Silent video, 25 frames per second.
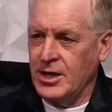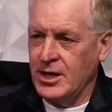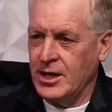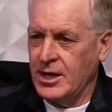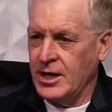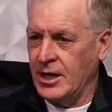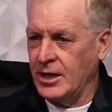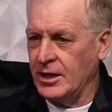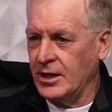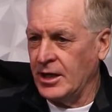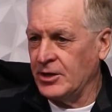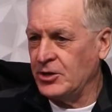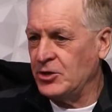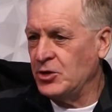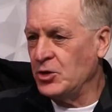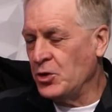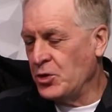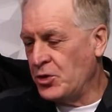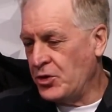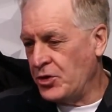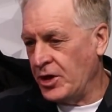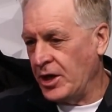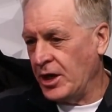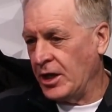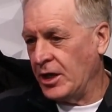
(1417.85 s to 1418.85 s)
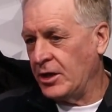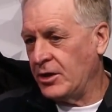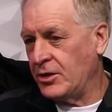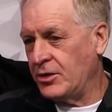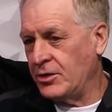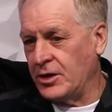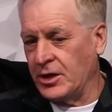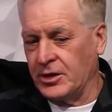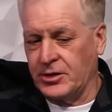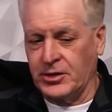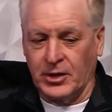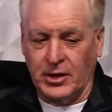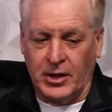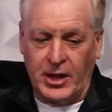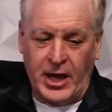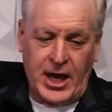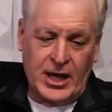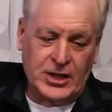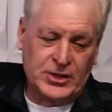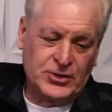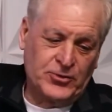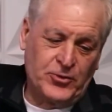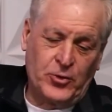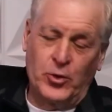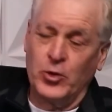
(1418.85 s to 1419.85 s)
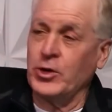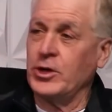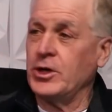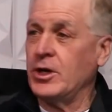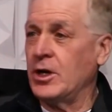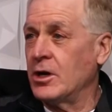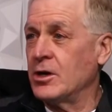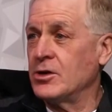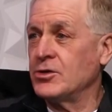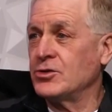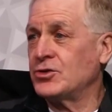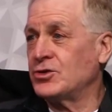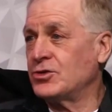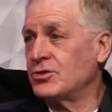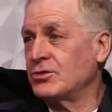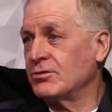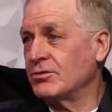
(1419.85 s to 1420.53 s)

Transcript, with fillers: And I do think that the last 4 years,